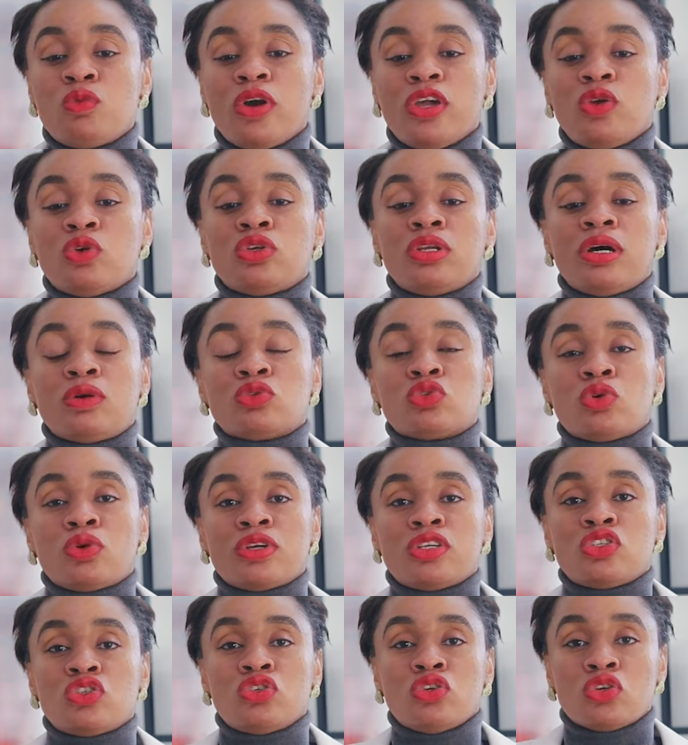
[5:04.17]
when you're now
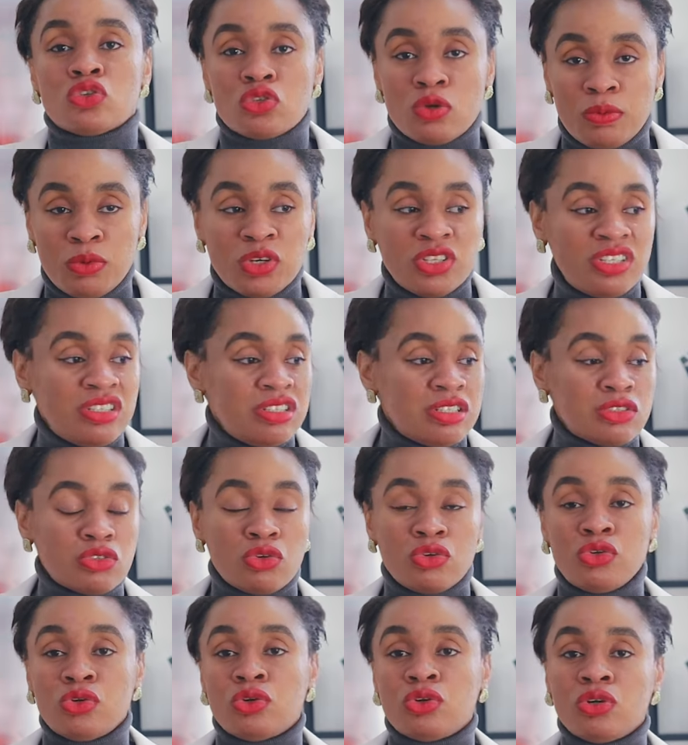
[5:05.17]
talking to your subordinates
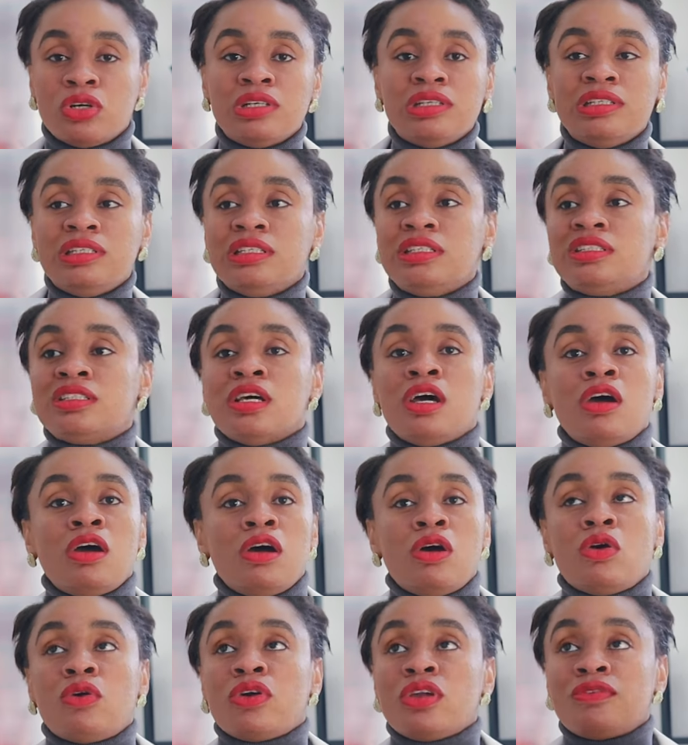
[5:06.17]
or your colleagues
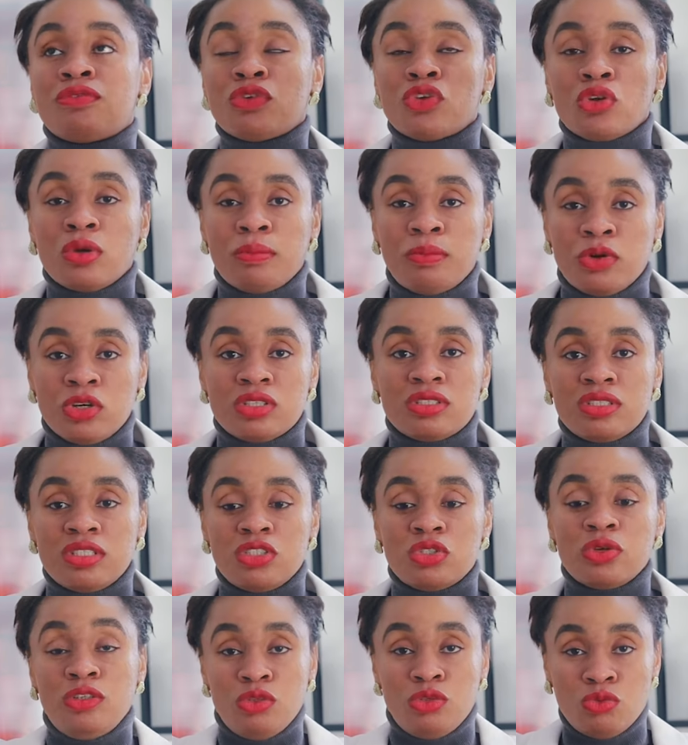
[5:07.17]
or even your
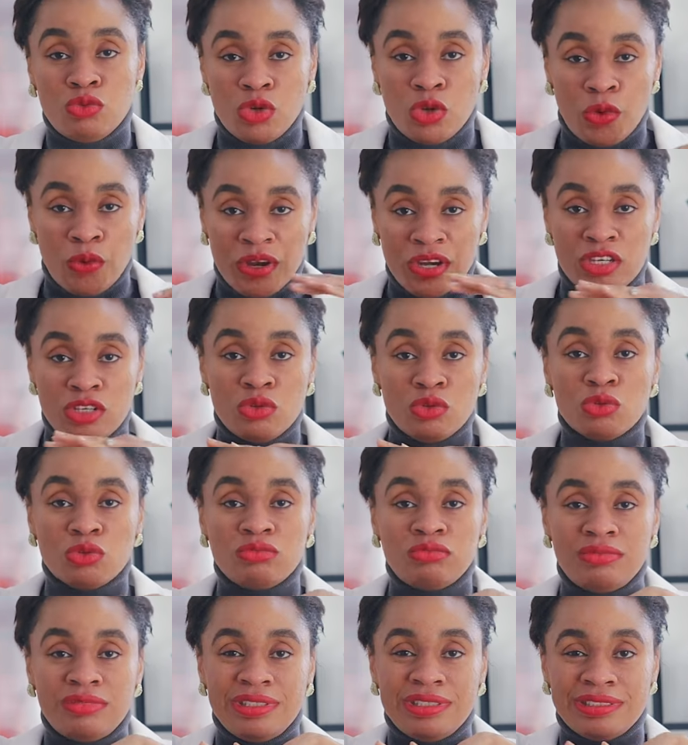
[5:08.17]
bosses, you already know
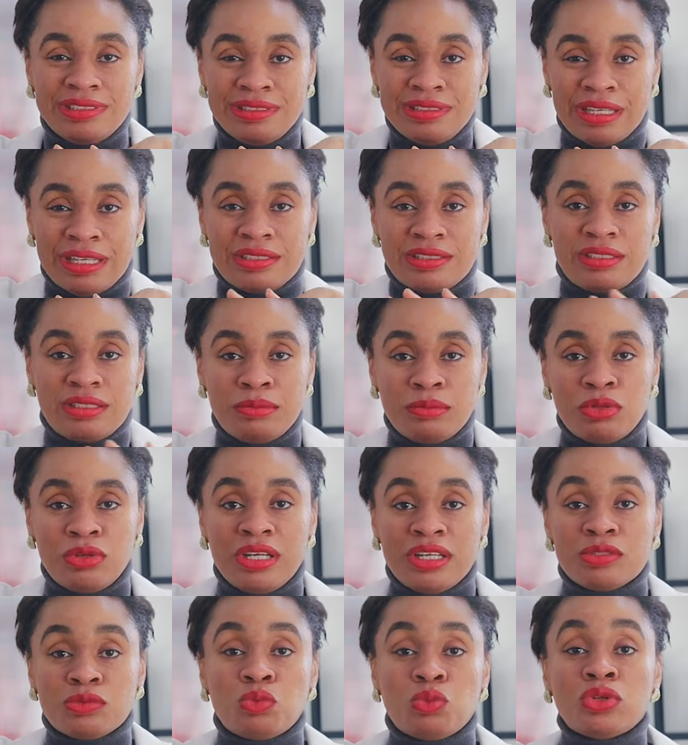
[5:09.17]
this is as simple
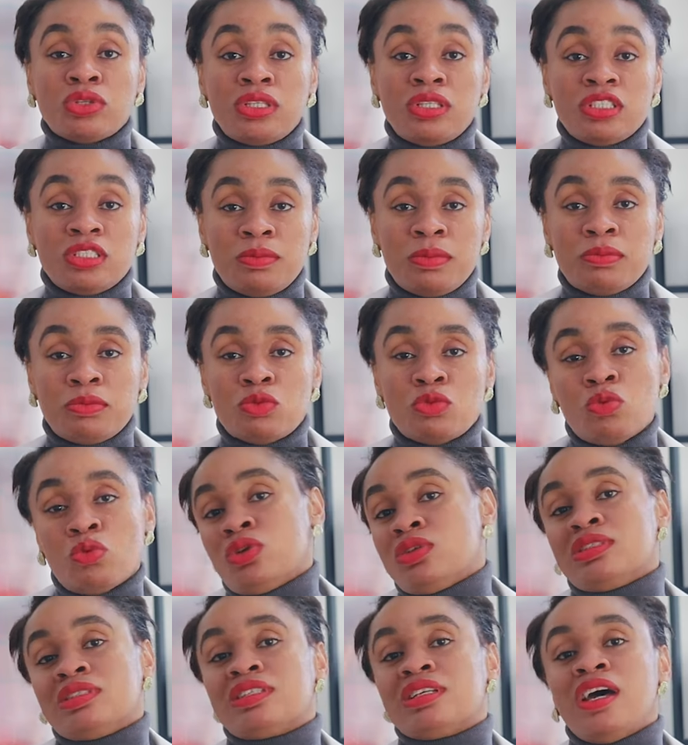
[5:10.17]
as what these people
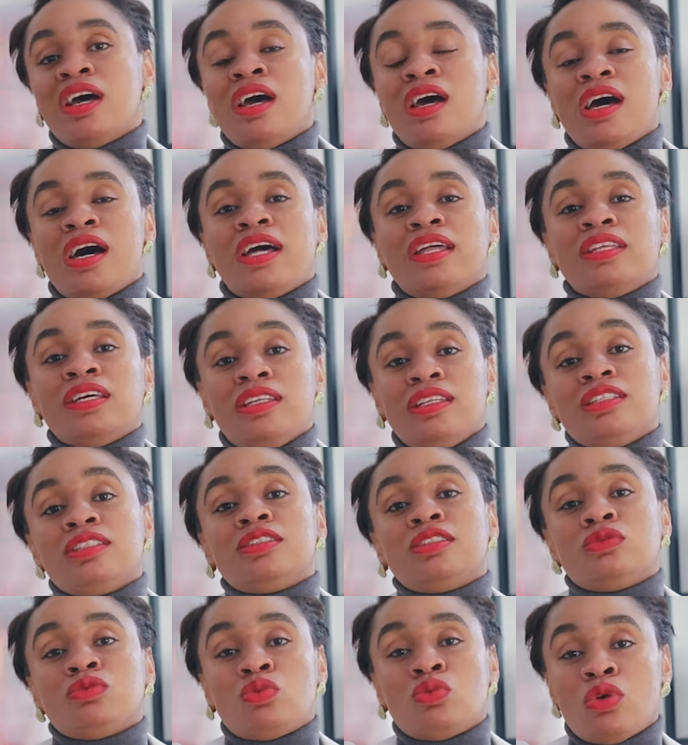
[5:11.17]
want, and then this
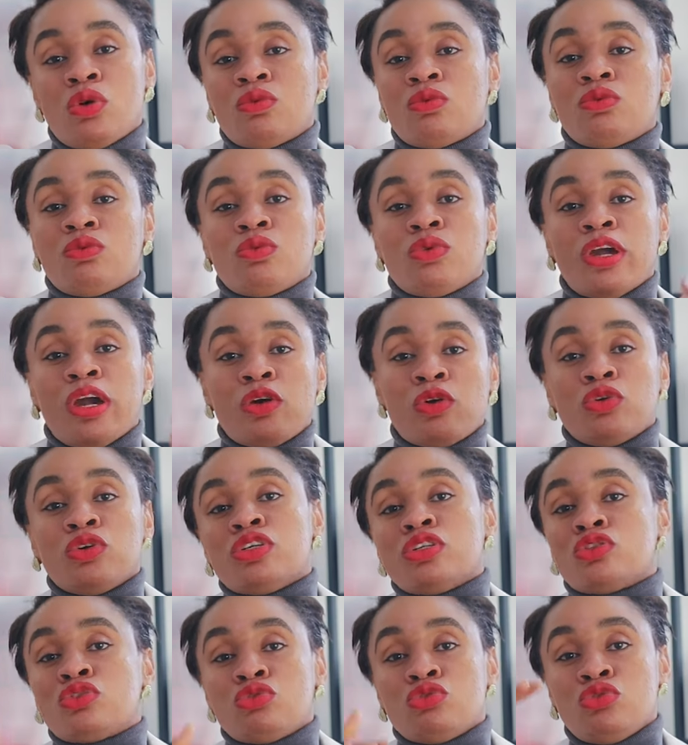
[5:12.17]
is what we are
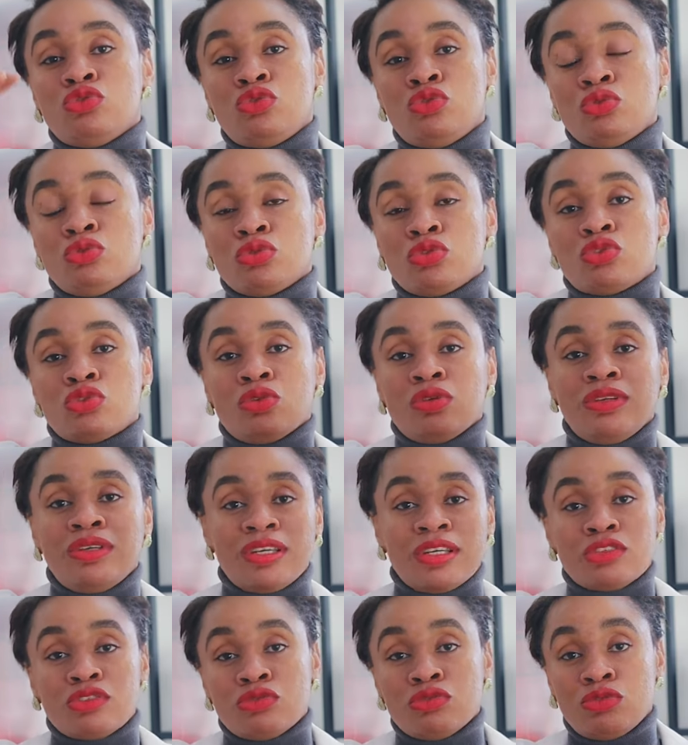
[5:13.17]
going to do to
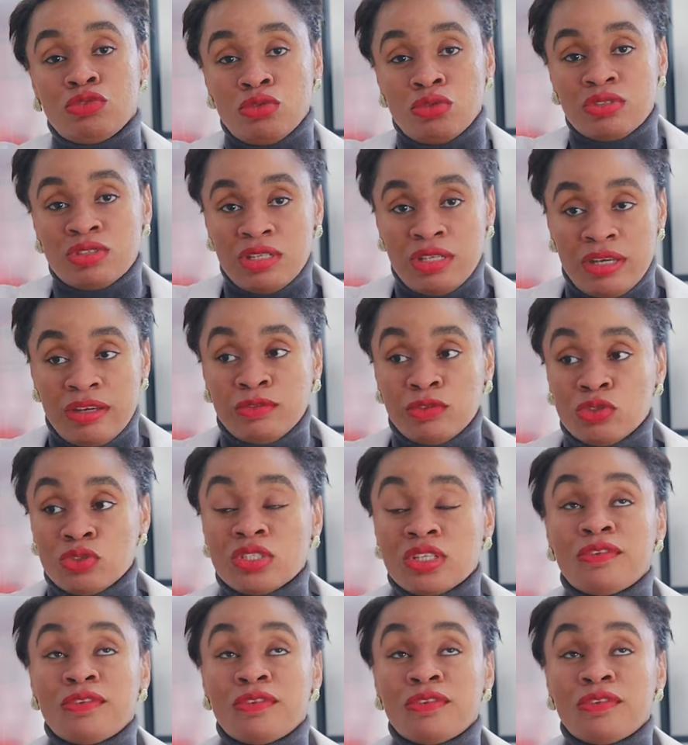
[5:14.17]
get to those levels.